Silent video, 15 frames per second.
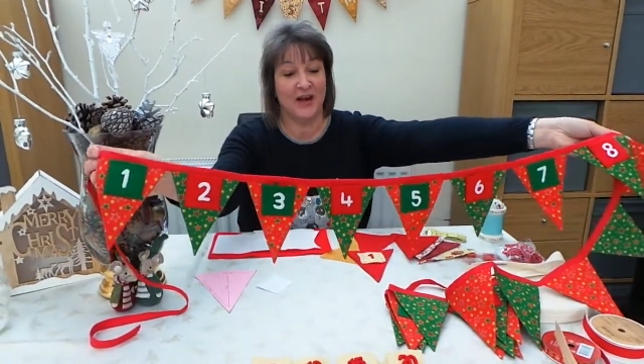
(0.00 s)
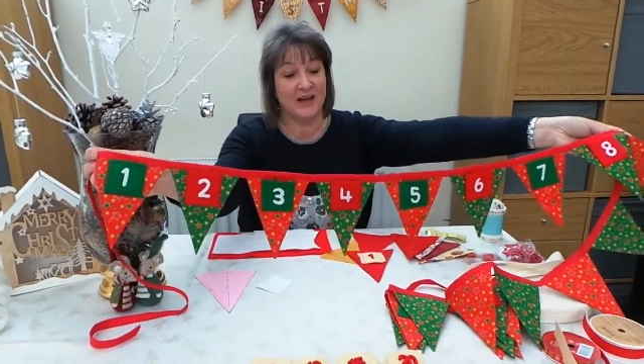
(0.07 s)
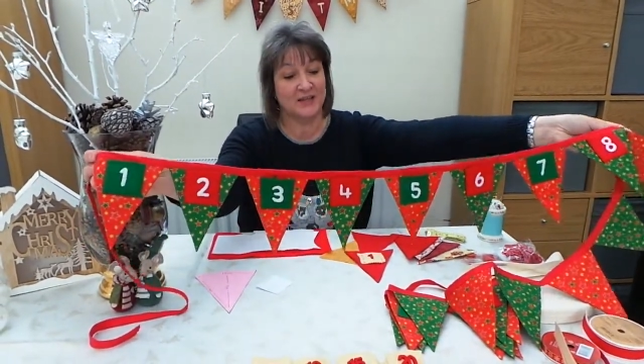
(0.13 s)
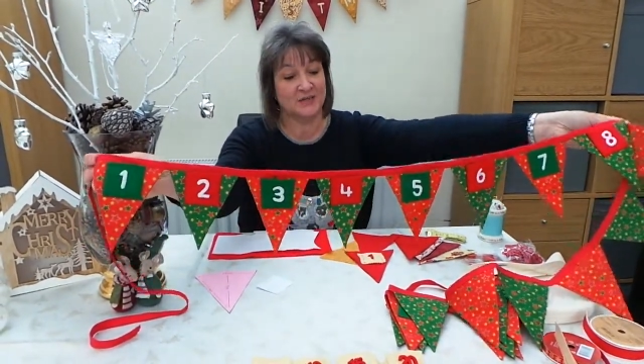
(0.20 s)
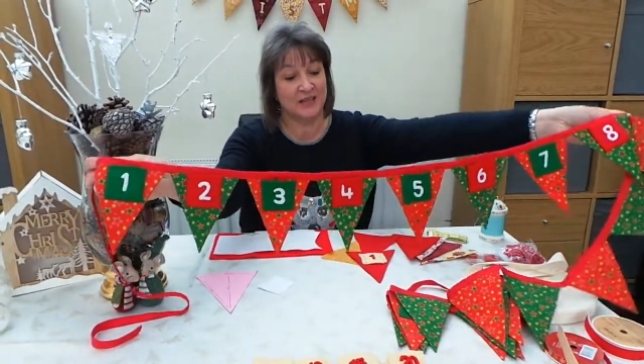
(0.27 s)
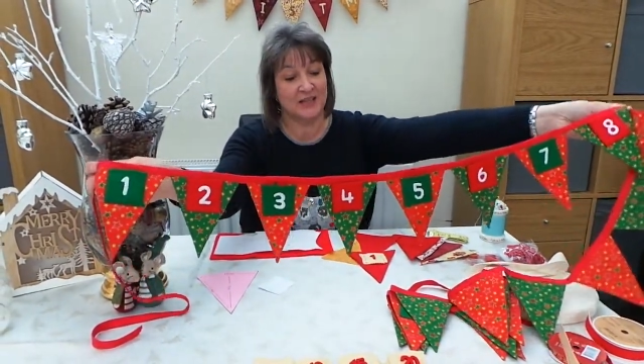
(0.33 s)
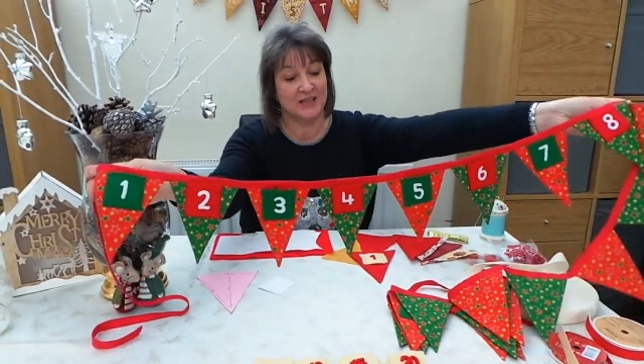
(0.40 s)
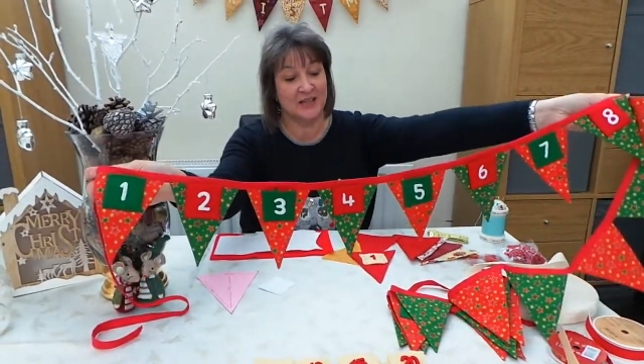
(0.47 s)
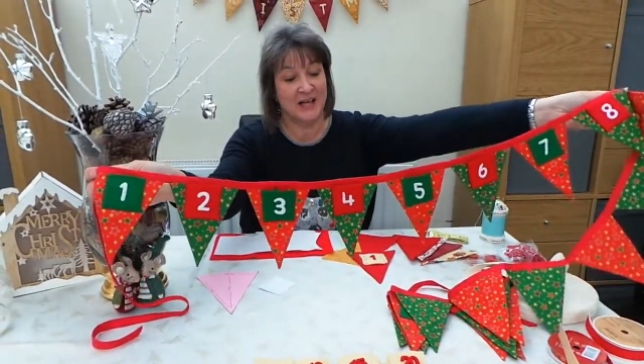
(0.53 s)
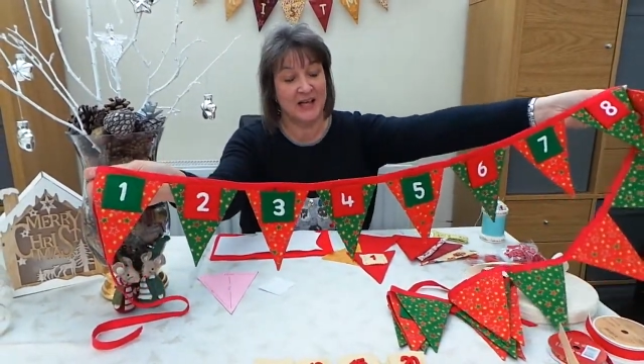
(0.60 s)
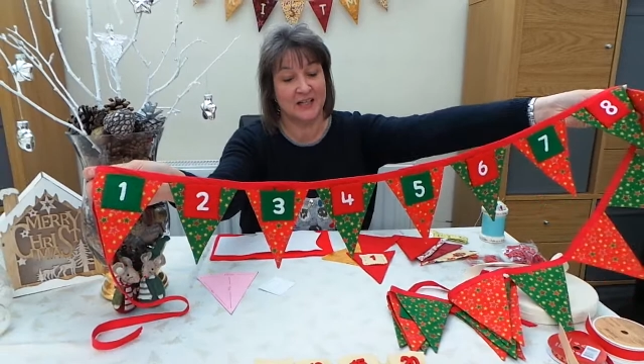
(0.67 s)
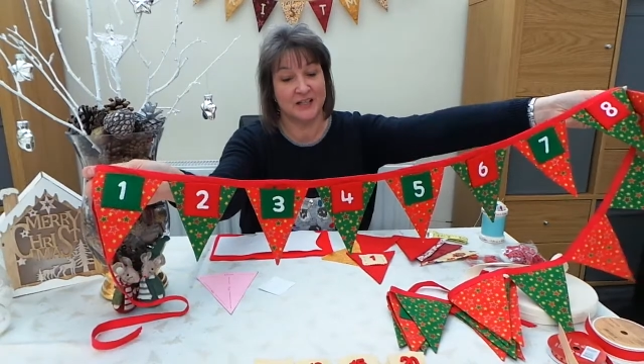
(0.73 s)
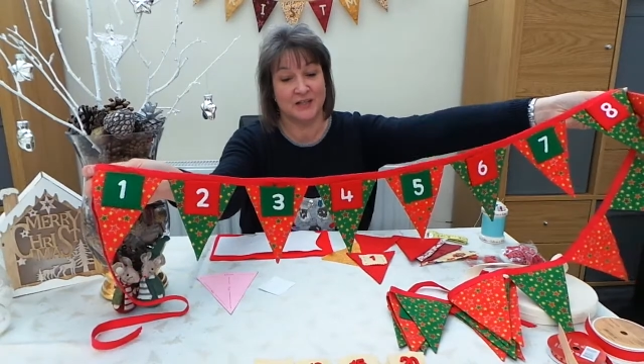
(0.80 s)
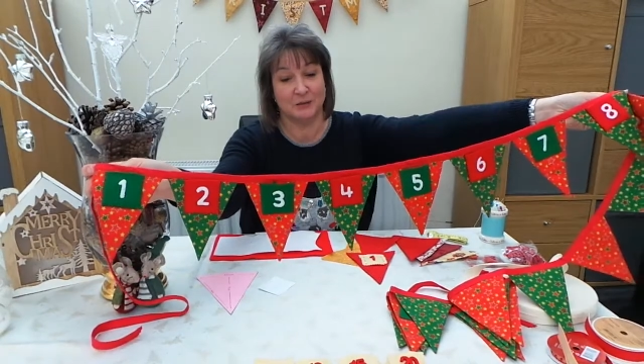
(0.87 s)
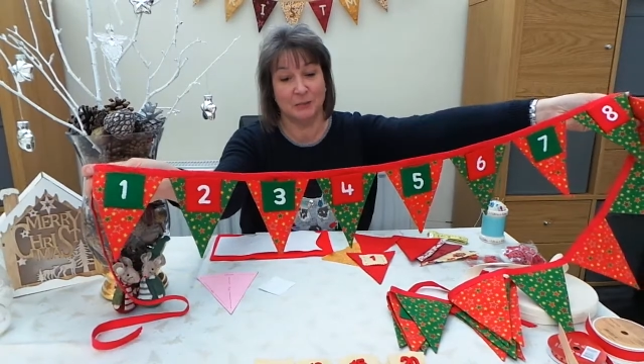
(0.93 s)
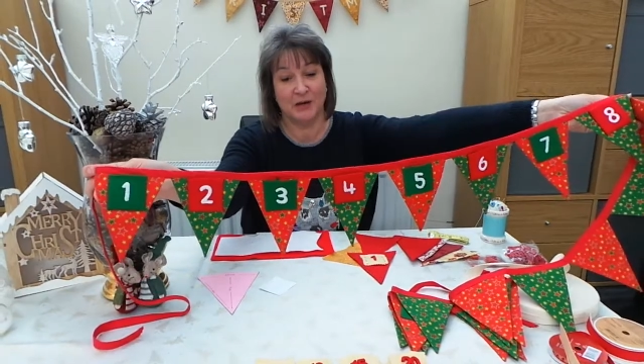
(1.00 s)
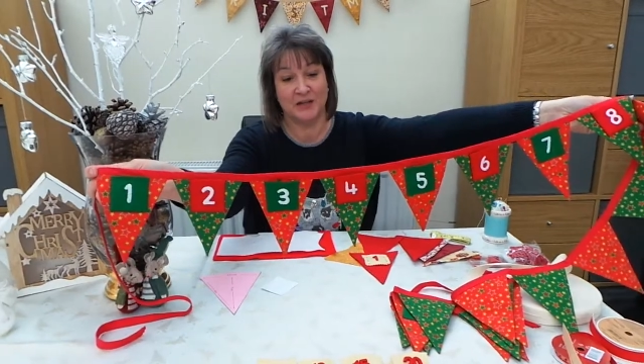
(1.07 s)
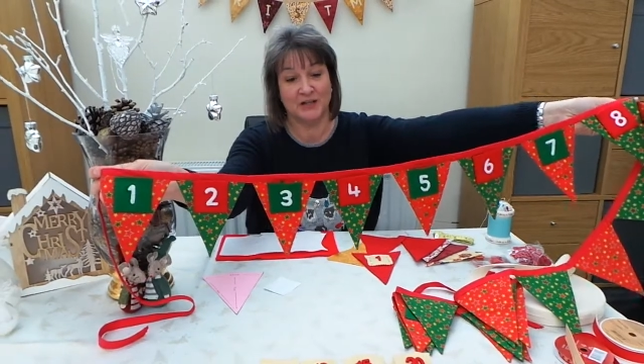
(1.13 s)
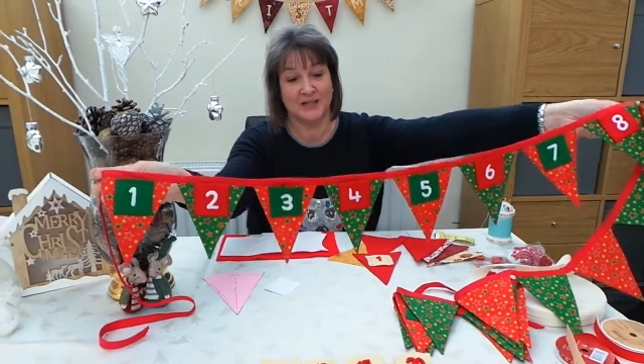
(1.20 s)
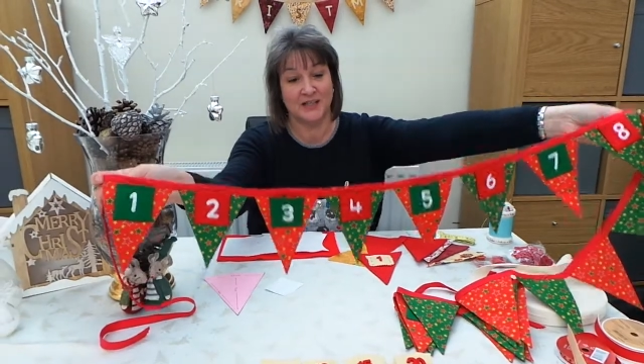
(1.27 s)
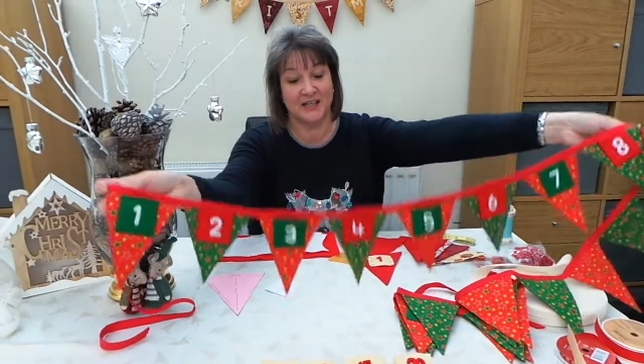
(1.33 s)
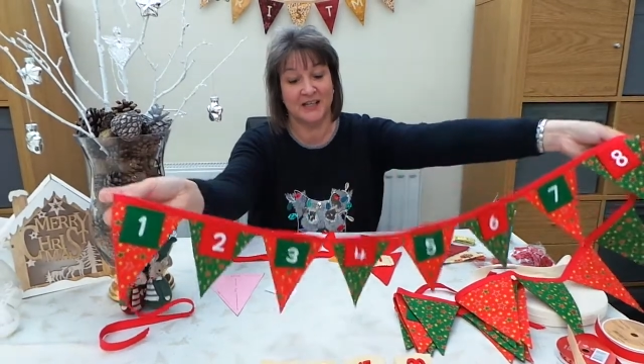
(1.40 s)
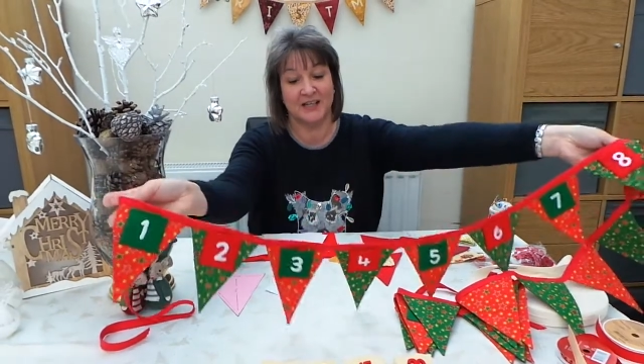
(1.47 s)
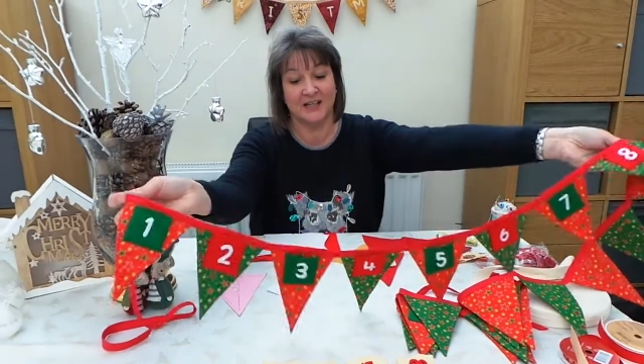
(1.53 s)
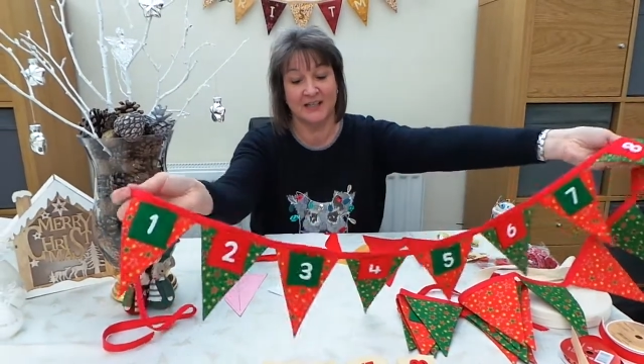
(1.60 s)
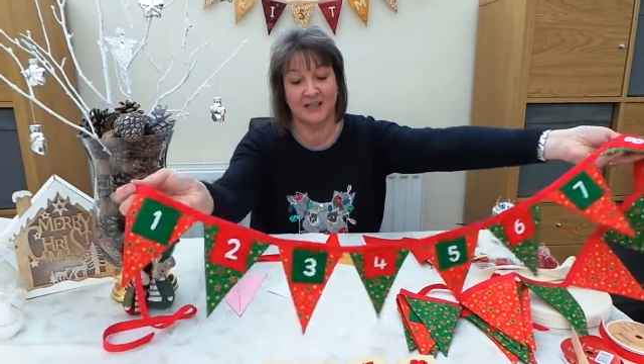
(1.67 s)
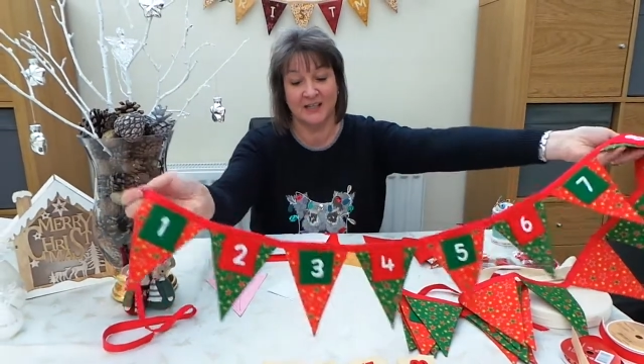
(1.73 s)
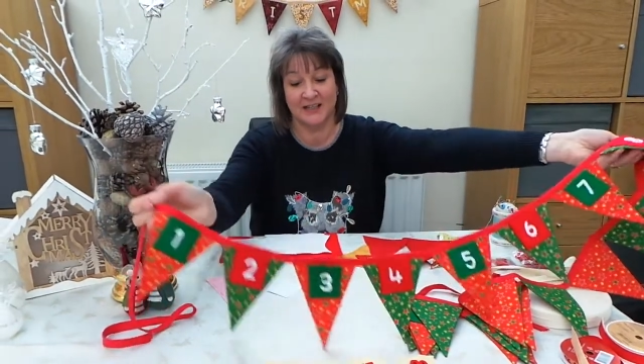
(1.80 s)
advent calendar bunting.